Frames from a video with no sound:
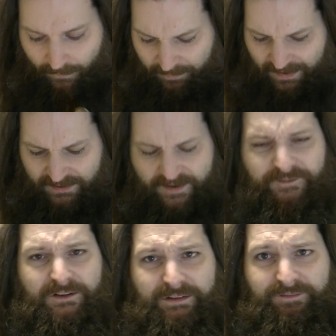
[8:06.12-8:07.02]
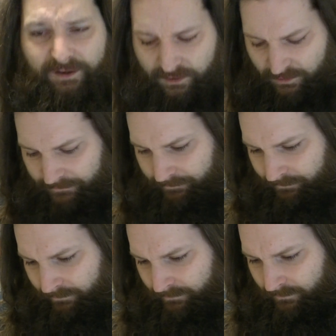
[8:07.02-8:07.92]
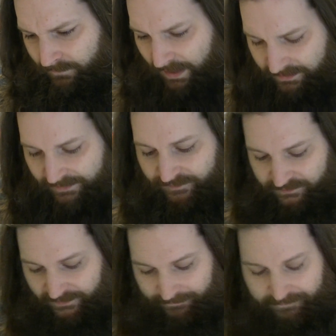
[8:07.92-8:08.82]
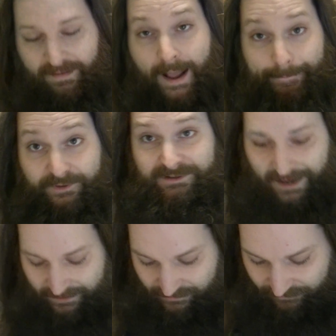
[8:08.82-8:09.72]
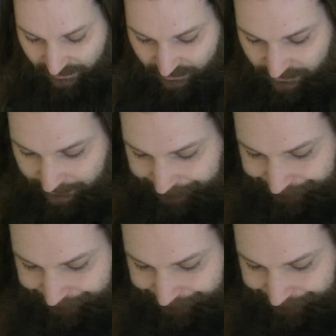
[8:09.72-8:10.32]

But yeah, definitely vinegar. Yeah, definitely apple cider vinegar.